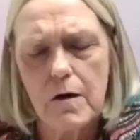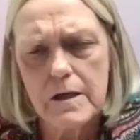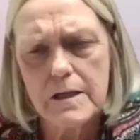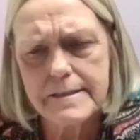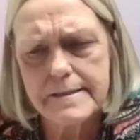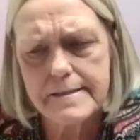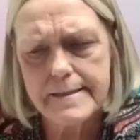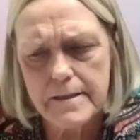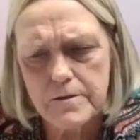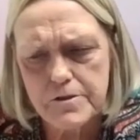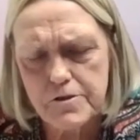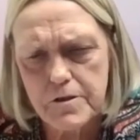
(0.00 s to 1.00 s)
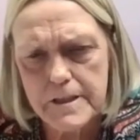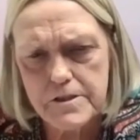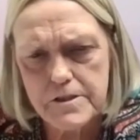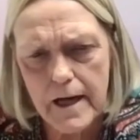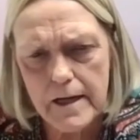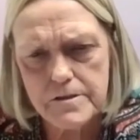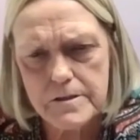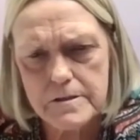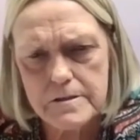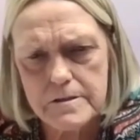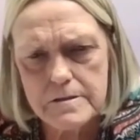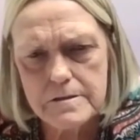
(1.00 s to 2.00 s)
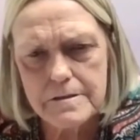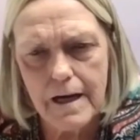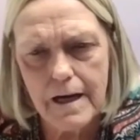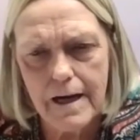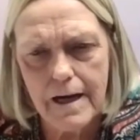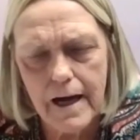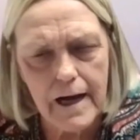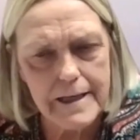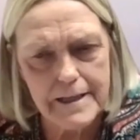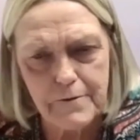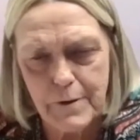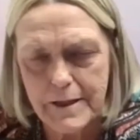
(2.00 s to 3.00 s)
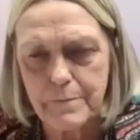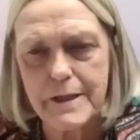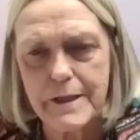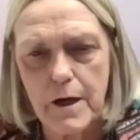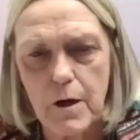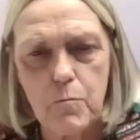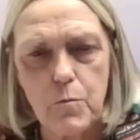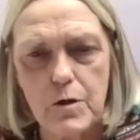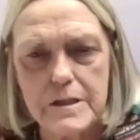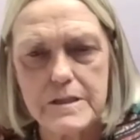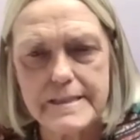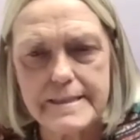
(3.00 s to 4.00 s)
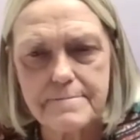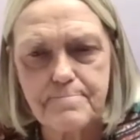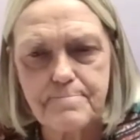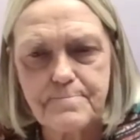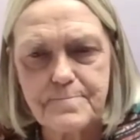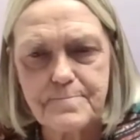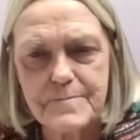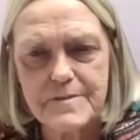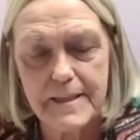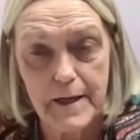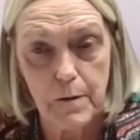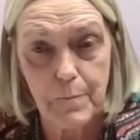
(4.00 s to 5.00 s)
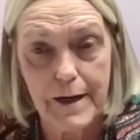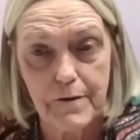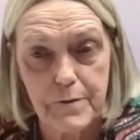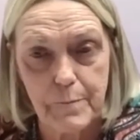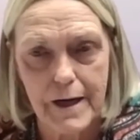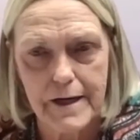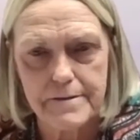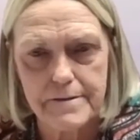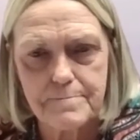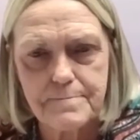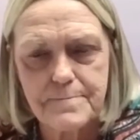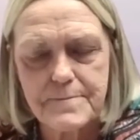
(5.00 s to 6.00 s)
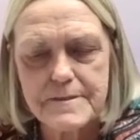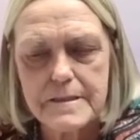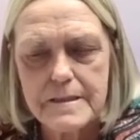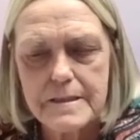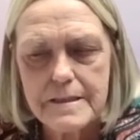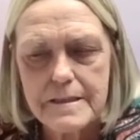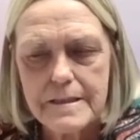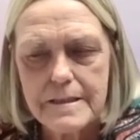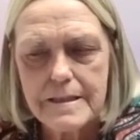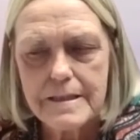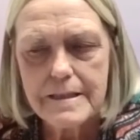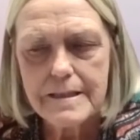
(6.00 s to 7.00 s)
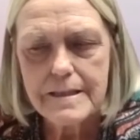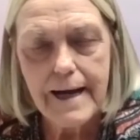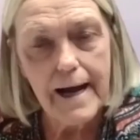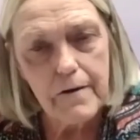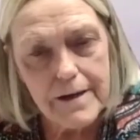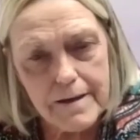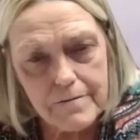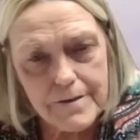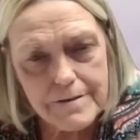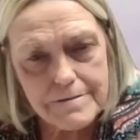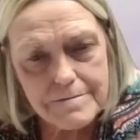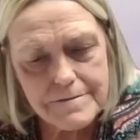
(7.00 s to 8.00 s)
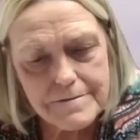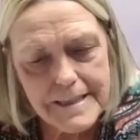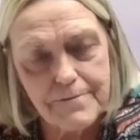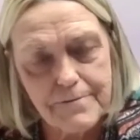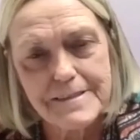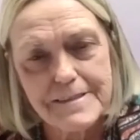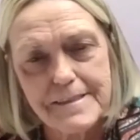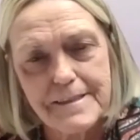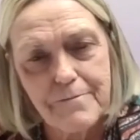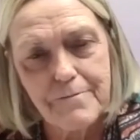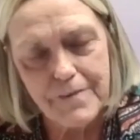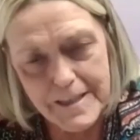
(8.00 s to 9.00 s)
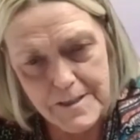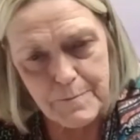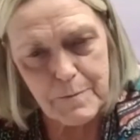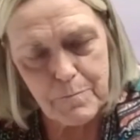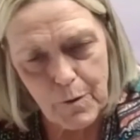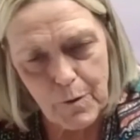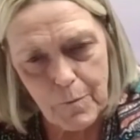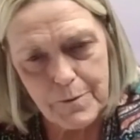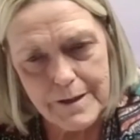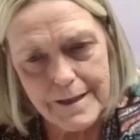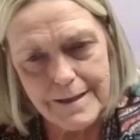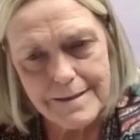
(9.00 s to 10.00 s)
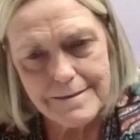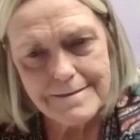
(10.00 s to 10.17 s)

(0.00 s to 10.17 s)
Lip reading: on a sales transaction, I highly recommend home warranty to help out the buyer. However, if it's an investment property